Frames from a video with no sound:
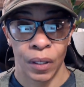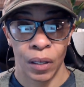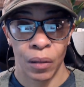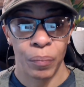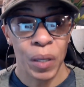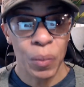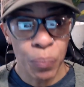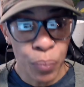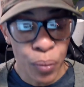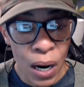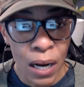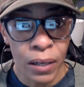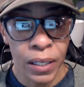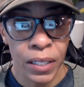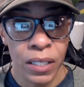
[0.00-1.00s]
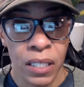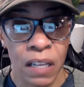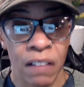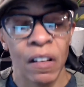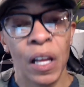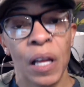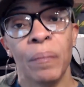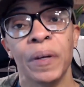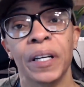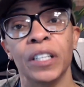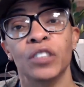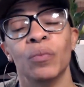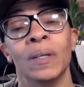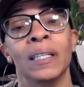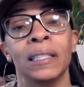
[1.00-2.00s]
Be proud of yourself, because
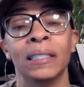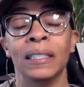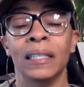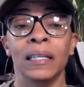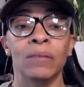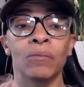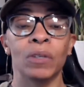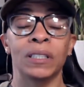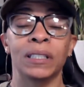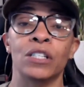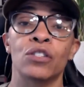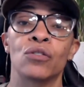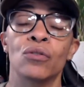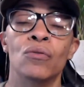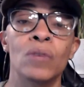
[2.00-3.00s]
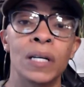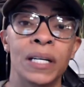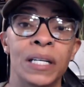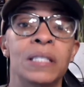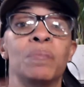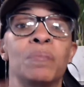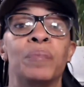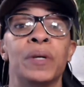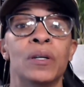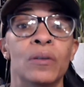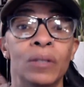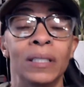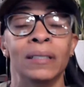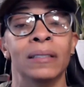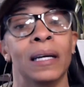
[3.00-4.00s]
what that's doing is
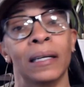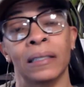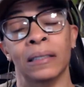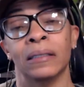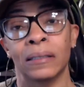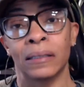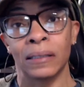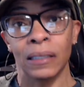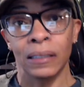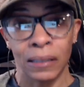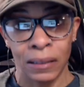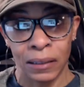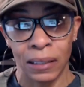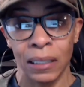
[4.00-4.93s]
building that consistency.